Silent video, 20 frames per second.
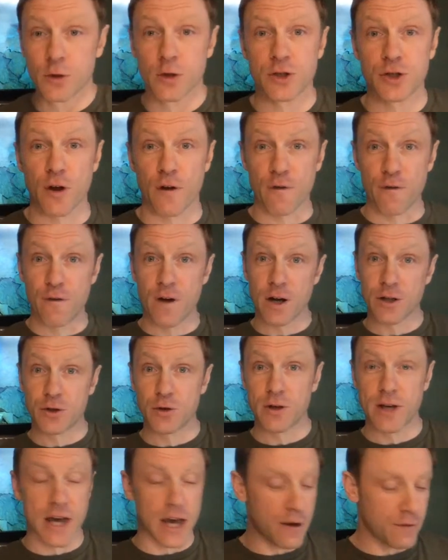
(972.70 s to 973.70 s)
sort of virtual
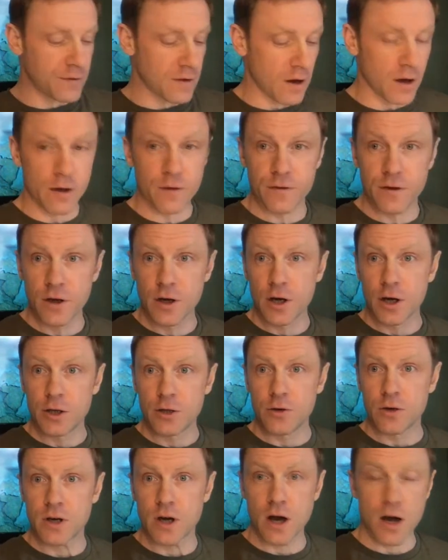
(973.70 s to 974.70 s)
cave dive, you
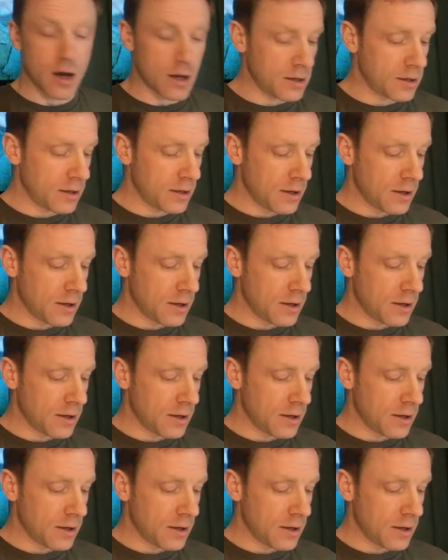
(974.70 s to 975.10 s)
can.